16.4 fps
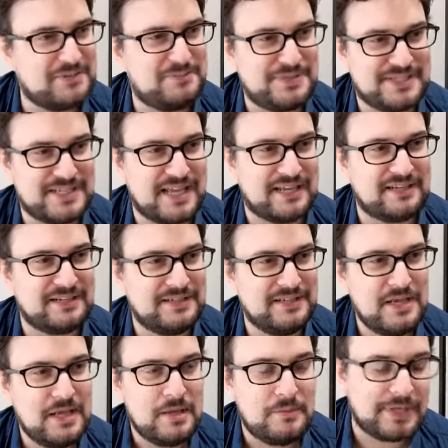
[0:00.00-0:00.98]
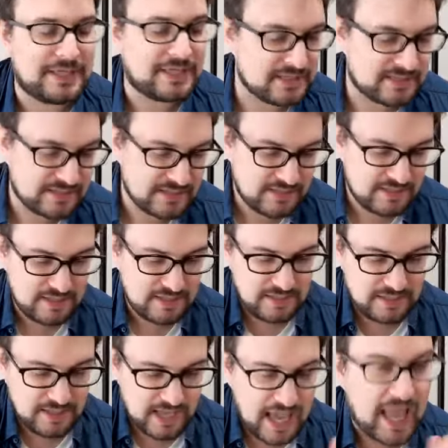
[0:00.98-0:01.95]
100%, because
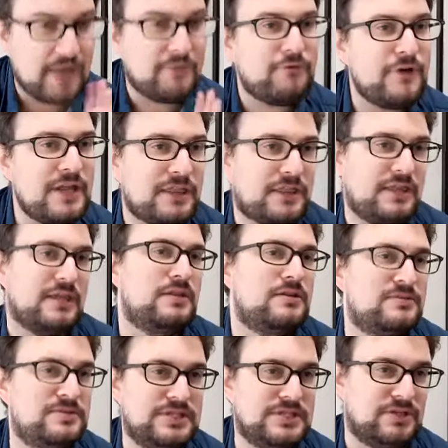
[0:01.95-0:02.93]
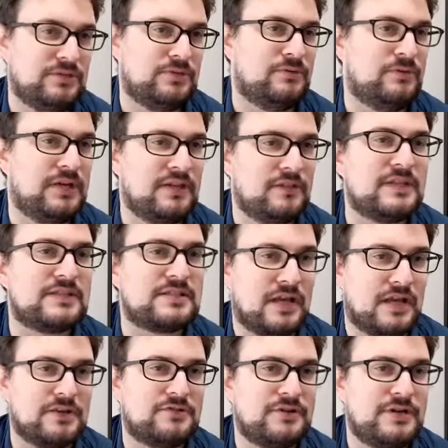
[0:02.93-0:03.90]
everything you do in this
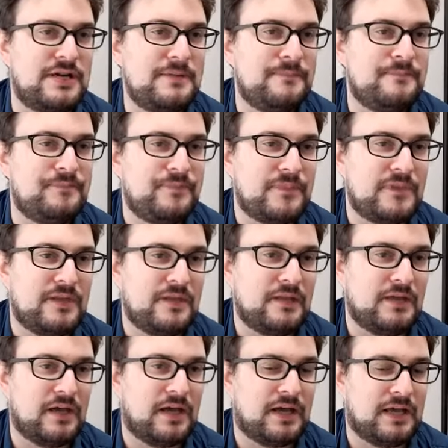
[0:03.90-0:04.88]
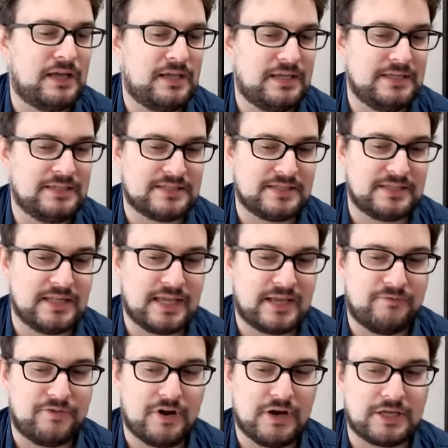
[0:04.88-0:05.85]
country is like
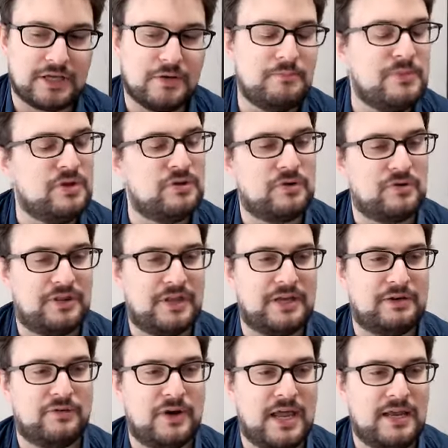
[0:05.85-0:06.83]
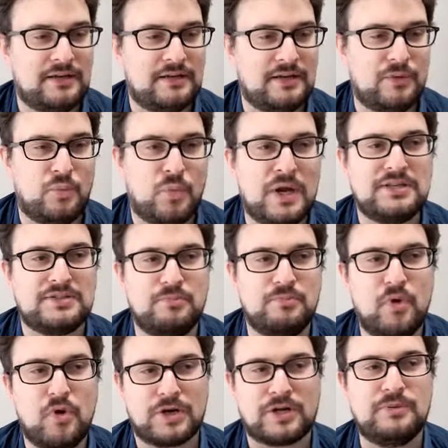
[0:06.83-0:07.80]
a very communal thing, right? And what is
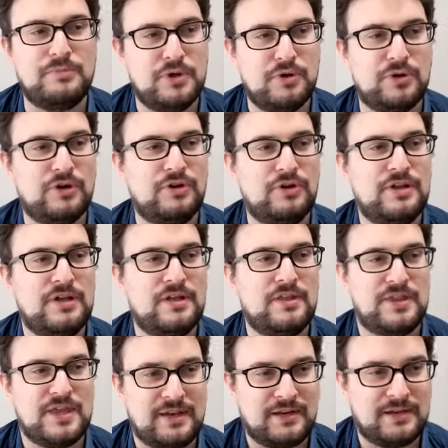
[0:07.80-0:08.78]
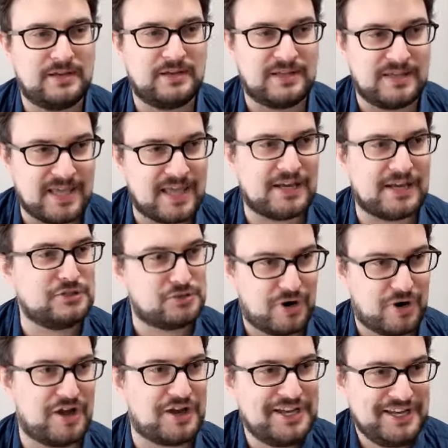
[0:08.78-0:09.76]
more communal than getting drunk?